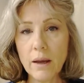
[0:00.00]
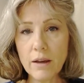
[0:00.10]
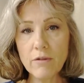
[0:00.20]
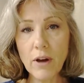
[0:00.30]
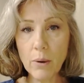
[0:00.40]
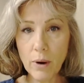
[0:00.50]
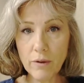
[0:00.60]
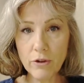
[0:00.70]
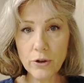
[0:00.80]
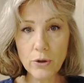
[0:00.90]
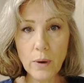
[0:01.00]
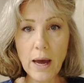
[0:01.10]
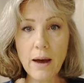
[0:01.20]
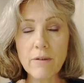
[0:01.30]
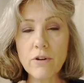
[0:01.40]
If, however, you
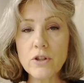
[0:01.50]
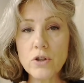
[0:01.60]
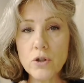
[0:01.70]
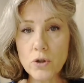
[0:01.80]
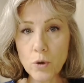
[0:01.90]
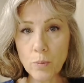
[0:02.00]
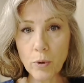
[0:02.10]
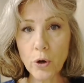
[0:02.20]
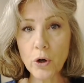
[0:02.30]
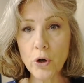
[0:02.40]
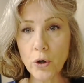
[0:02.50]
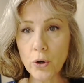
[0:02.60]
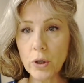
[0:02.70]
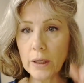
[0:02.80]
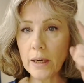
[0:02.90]
have super
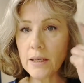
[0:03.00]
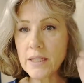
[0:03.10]
curly,